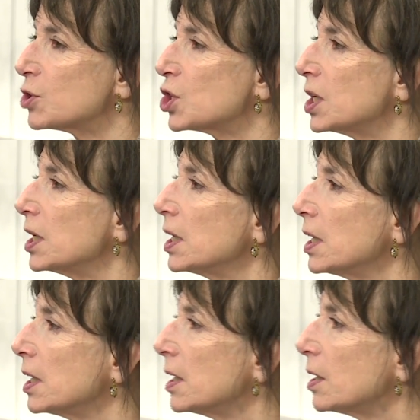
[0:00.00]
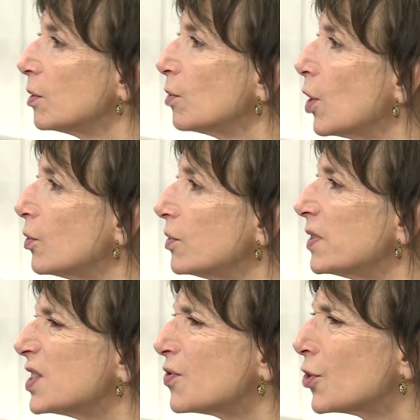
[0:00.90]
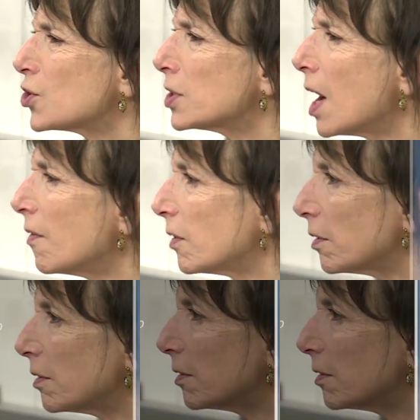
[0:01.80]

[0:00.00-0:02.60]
she wrote this first novel.